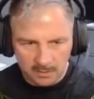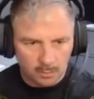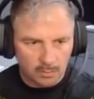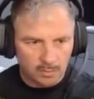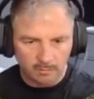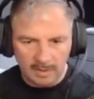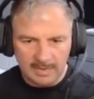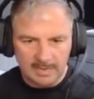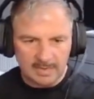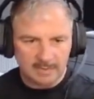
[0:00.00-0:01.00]
good array
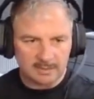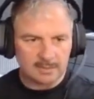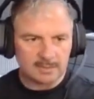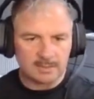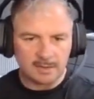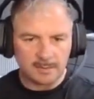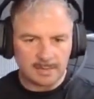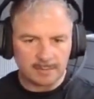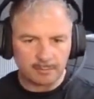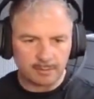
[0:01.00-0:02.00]
here. So this is going to
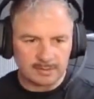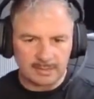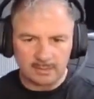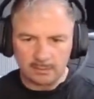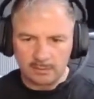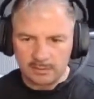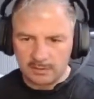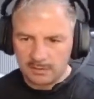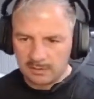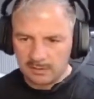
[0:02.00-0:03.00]
be pretty
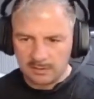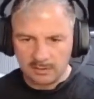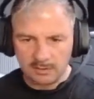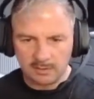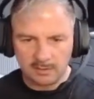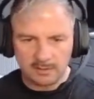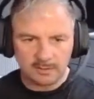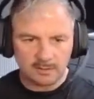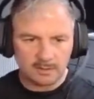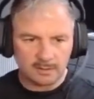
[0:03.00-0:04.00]
good.
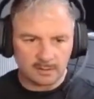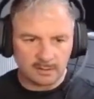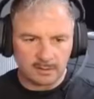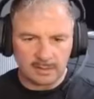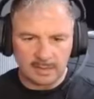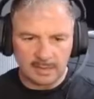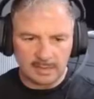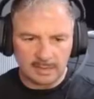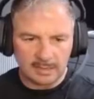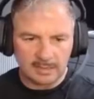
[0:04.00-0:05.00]

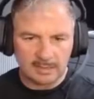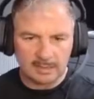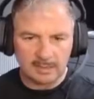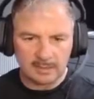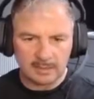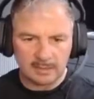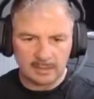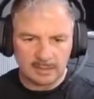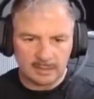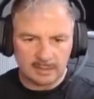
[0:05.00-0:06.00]
Okay.
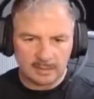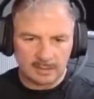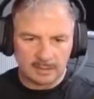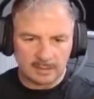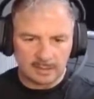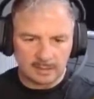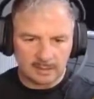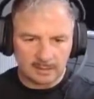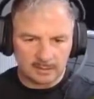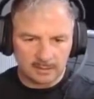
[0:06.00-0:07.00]

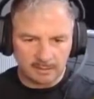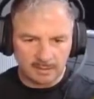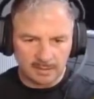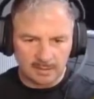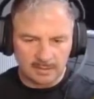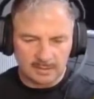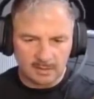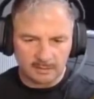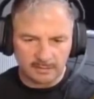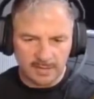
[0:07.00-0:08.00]
Just get rid of these
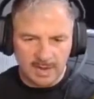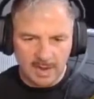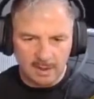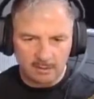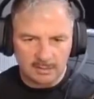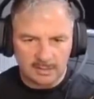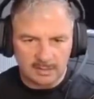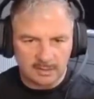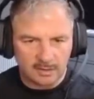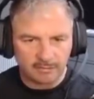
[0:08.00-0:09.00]
guys for now because they're
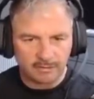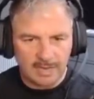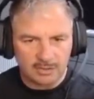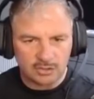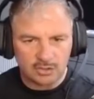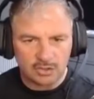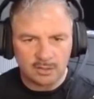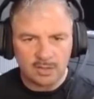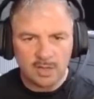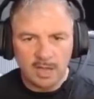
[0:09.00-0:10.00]
just going to flash.
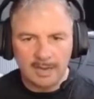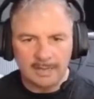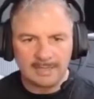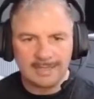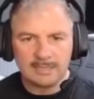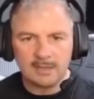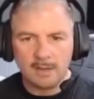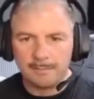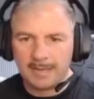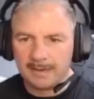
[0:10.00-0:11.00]
Okay, so that's a
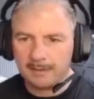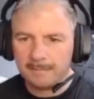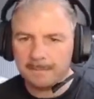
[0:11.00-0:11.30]
lot better.